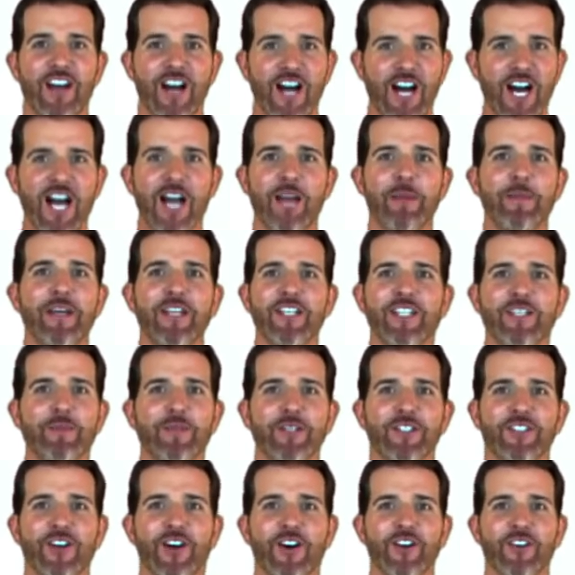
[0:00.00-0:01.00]
I'm Andy
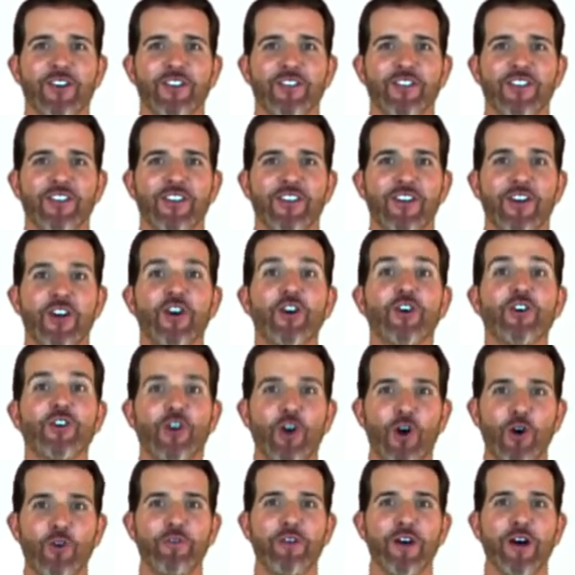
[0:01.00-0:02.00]
McDonald,
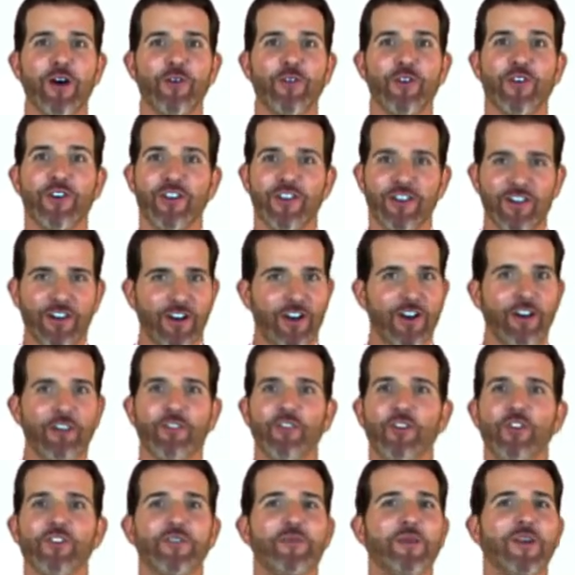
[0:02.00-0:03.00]
co-founder of
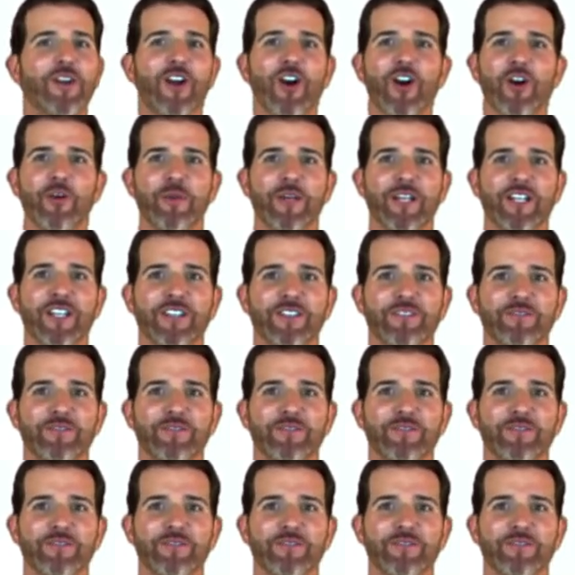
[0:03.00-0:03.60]
Ultimate Harmony.